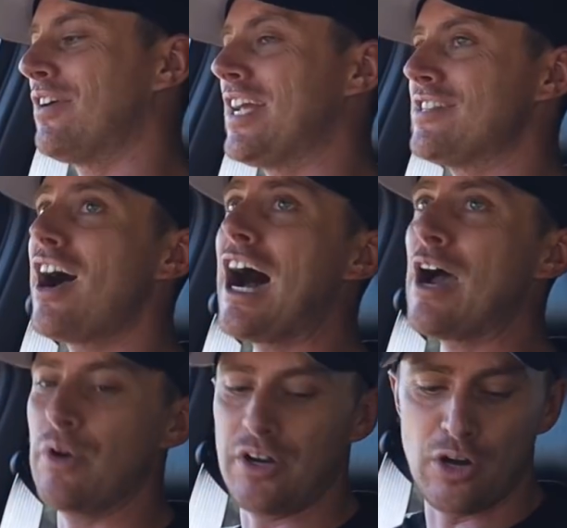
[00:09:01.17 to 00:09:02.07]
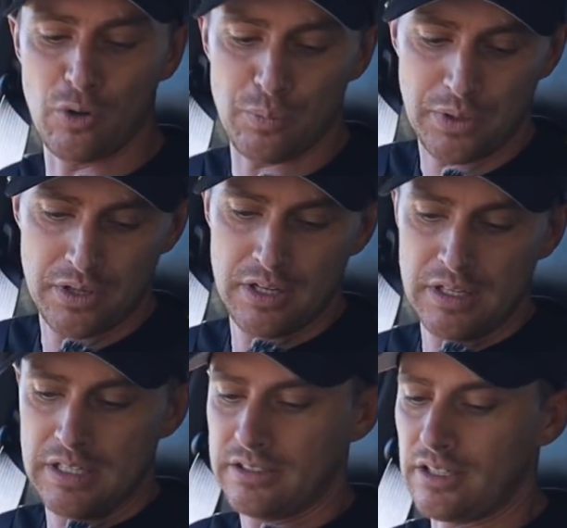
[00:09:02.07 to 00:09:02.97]
range, I would hope.
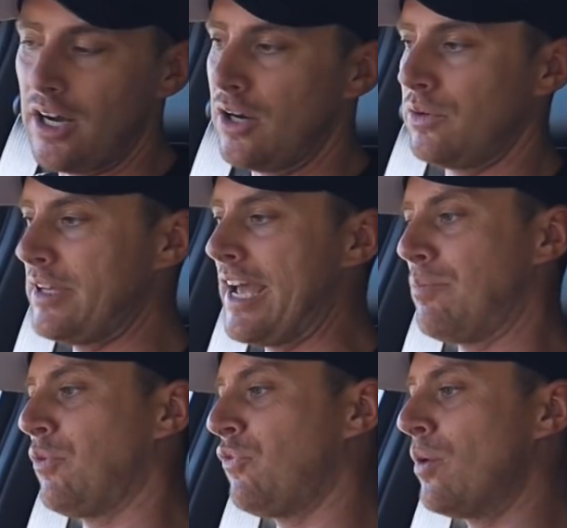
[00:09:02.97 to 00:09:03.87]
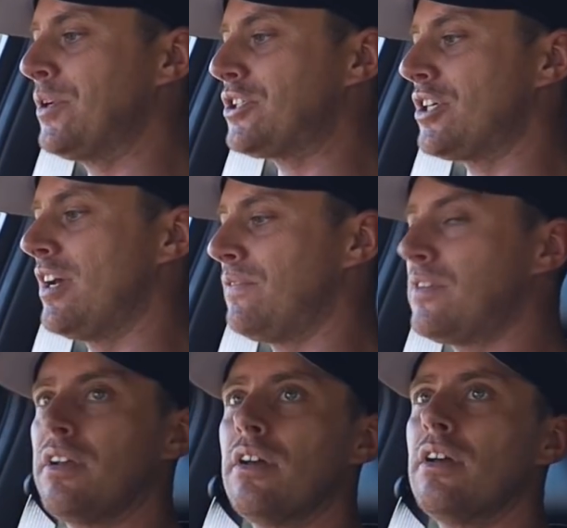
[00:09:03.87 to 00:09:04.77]
So yeah, performance
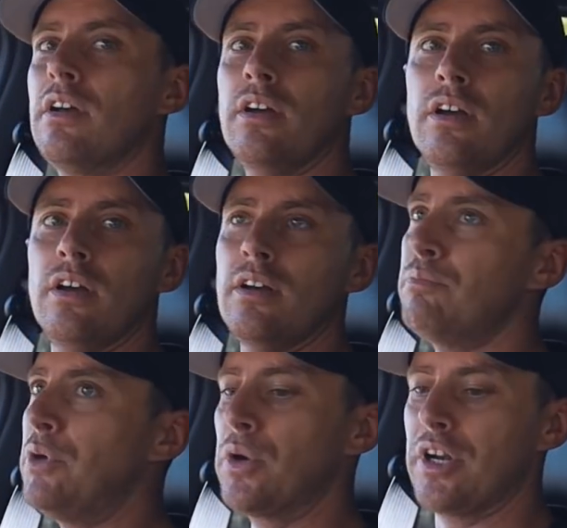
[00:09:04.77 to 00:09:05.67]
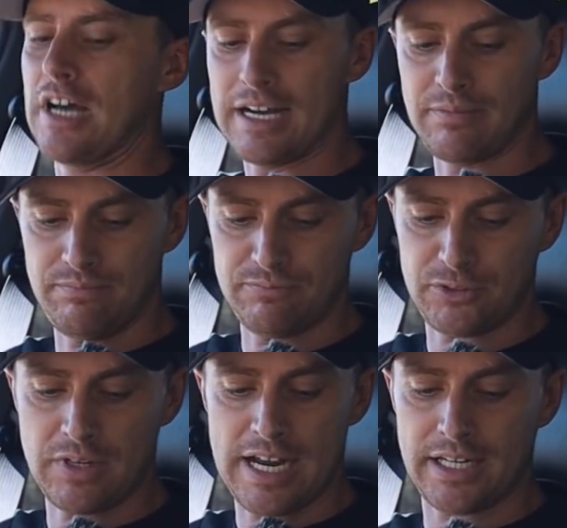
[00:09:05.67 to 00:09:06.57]
shift, build it up.
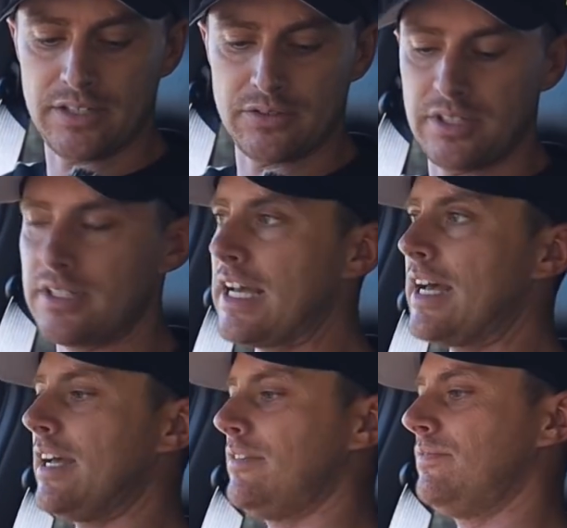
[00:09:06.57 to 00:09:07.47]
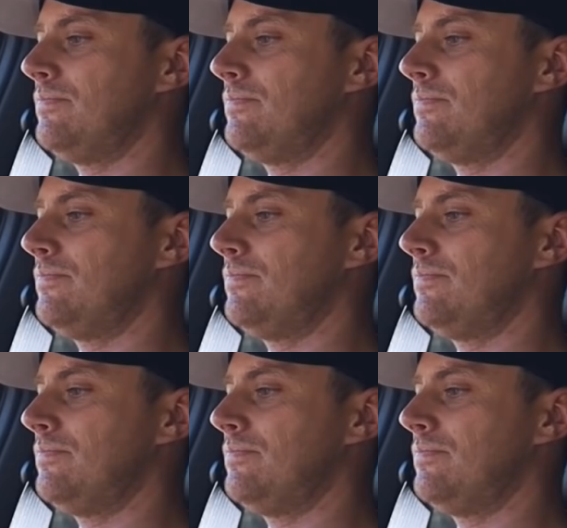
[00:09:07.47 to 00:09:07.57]
Draggy is reset.